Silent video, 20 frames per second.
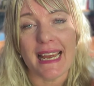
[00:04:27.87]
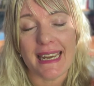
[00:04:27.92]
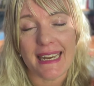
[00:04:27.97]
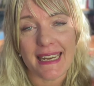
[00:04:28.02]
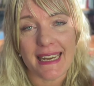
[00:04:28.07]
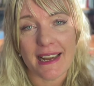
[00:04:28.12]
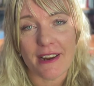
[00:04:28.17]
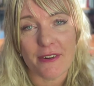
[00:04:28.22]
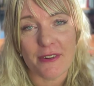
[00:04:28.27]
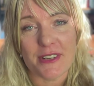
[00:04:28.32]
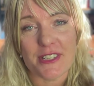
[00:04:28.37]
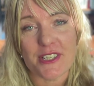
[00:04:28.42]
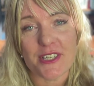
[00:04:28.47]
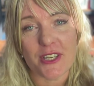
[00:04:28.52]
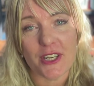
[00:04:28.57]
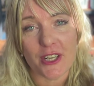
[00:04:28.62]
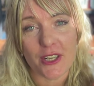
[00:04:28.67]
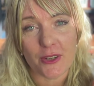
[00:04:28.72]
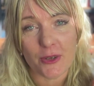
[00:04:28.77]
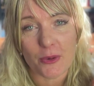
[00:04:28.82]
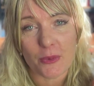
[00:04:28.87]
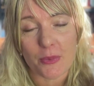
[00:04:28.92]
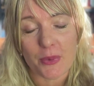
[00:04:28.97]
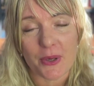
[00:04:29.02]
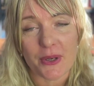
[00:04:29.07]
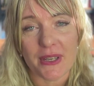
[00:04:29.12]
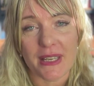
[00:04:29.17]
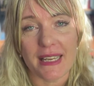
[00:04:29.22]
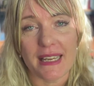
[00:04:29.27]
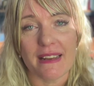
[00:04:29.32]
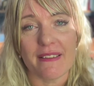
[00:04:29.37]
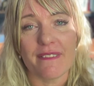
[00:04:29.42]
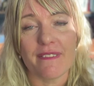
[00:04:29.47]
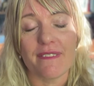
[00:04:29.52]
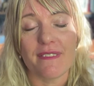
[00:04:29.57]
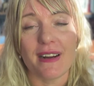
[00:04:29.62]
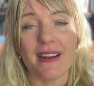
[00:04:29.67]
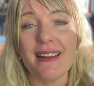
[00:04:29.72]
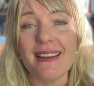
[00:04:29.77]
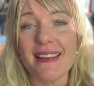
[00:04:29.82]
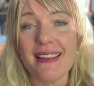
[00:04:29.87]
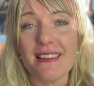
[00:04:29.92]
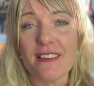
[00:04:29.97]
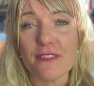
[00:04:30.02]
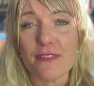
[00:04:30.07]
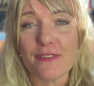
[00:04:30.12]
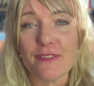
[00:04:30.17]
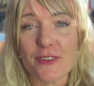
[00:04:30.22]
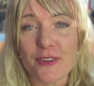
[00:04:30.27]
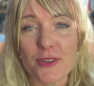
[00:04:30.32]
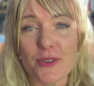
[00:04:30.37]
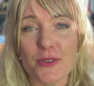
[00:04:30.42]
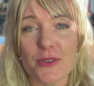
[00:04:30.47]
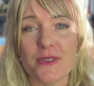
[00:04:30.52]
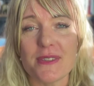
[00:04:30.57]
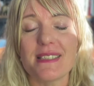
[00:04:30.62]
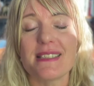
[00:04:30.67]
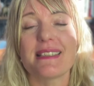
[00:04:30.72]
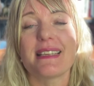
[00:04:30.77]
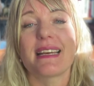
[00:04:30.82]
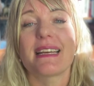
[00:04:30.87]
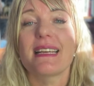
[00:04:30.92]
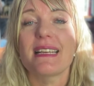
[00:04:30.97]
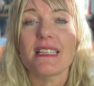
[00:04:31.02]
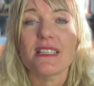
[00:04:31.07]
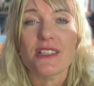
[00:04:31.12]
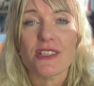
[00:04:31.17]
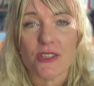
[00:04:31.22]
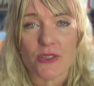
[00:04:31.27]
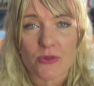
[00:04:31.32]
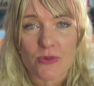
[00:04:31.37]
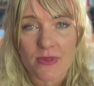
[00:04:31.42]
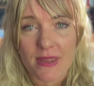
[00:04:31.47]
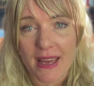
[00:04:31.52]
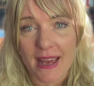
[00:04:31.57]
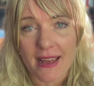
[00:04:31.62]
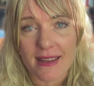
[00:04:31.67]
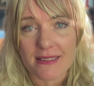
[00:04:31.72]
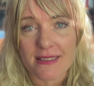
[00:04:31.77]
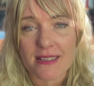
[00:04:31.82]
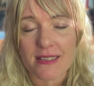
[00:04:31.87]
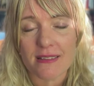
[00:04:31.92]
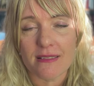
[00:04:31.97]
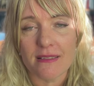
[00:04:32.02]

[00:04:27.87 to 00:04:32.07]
nourishing your body and finding the foods that can do that.